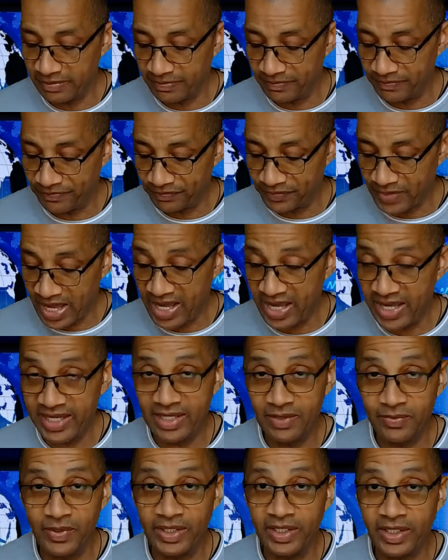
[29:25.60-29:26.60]
I
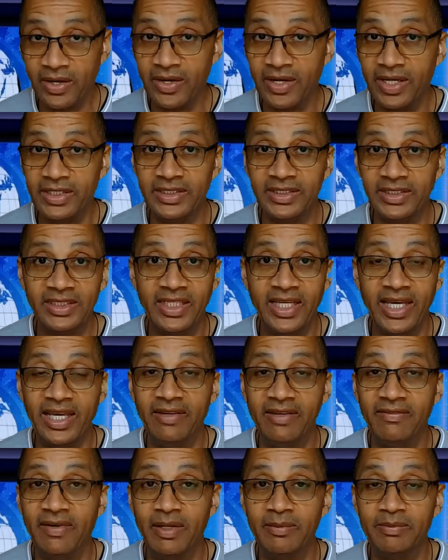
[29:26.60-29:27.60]
hated when Kerry just
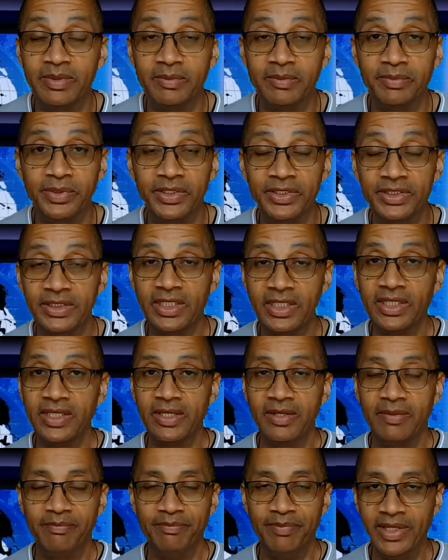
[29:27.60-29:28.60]
gave up to Bush,
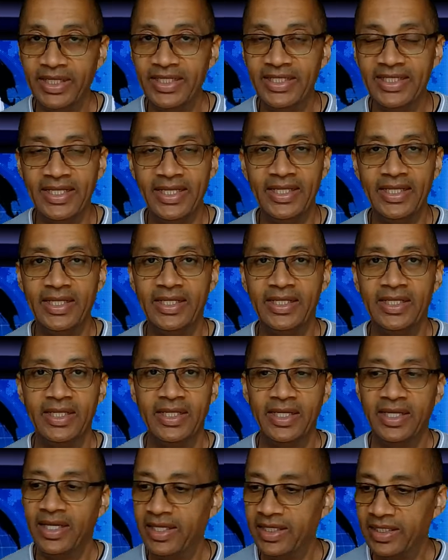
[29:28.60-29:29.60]
but he did.
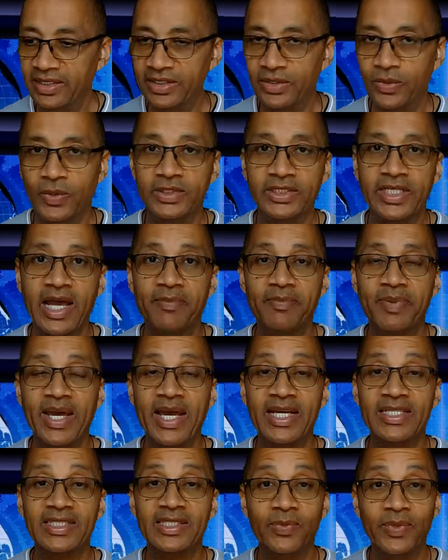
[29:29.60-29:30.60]
And the torch got
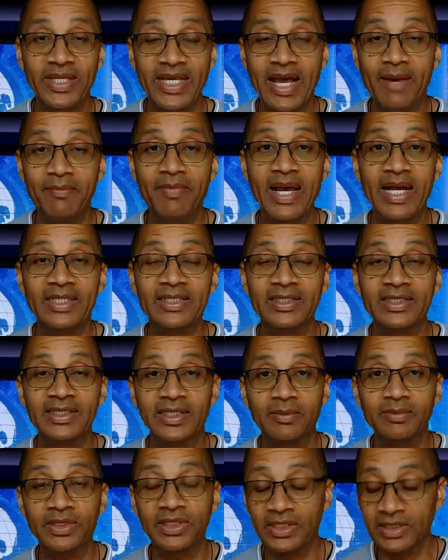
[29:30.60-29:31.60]
passed and we got back
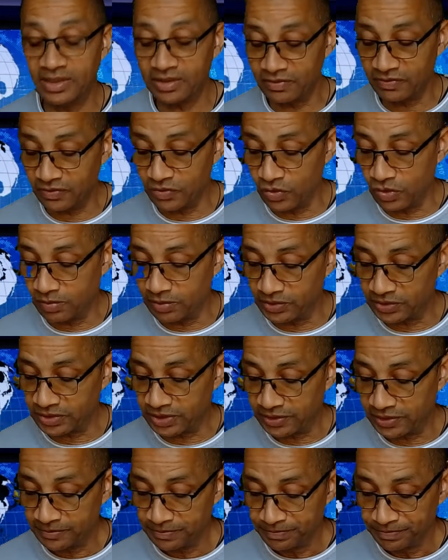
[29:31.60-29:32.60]
to some sense of
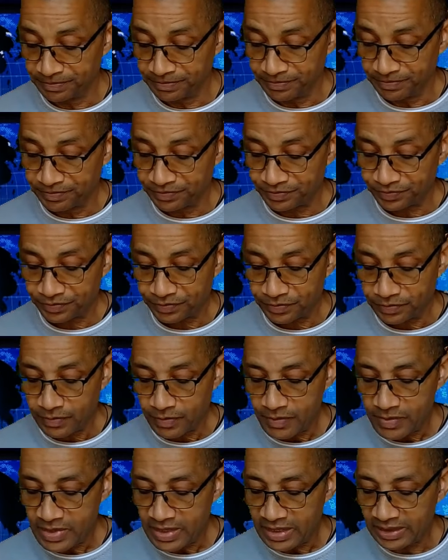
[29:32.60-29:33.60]
normalcy.
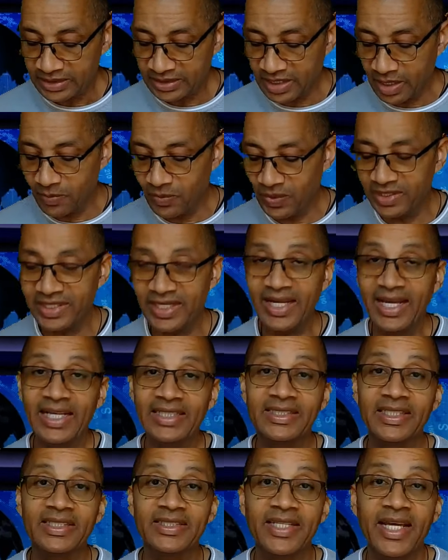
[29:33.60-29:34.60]
Someone that
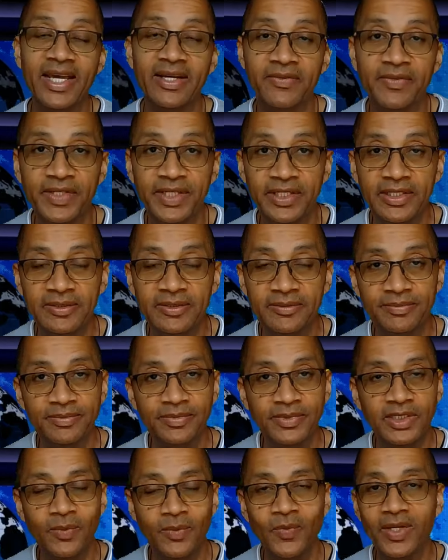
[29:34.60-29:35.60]
has integrity,
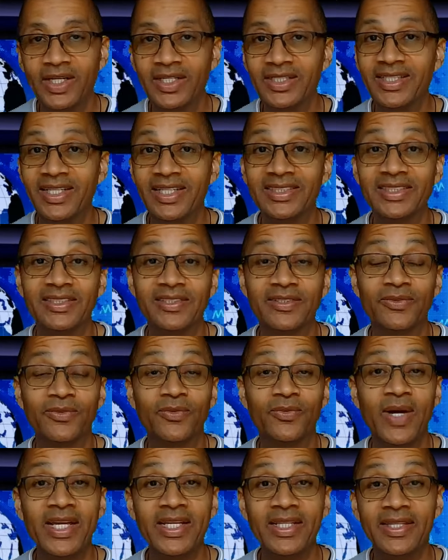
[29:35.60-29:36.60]
someone that does the
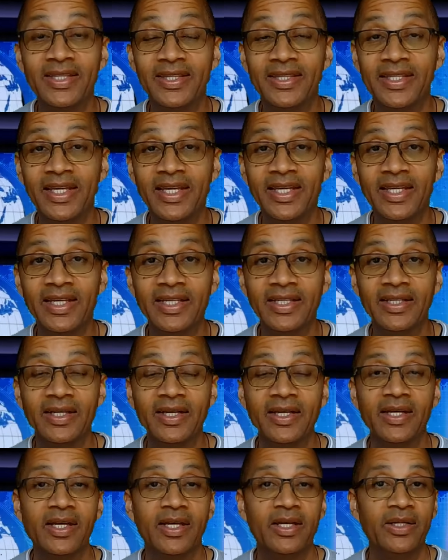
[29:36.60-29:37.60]
right
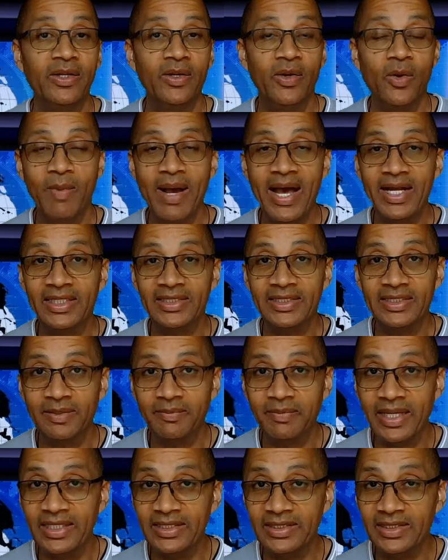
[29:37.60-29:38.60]
thing, no matter
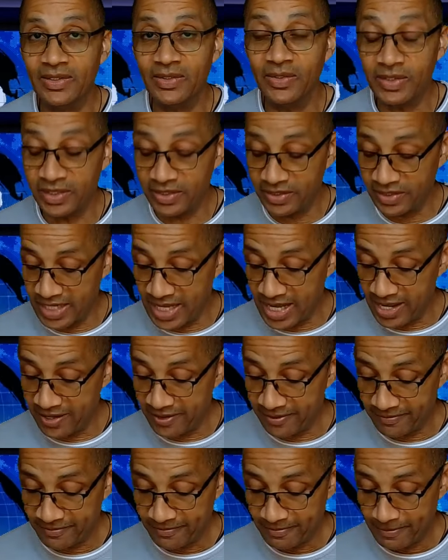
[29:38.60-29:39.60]
somebody's looking or
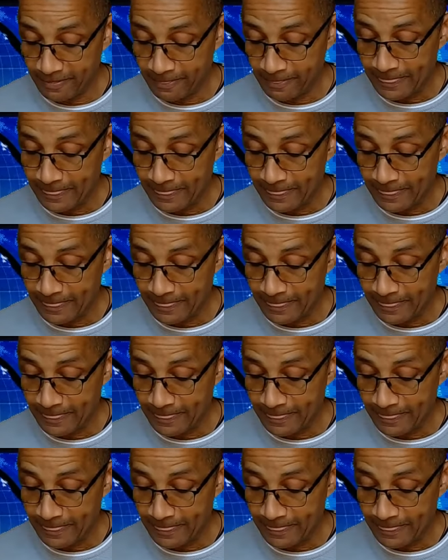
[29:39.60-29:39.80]
not.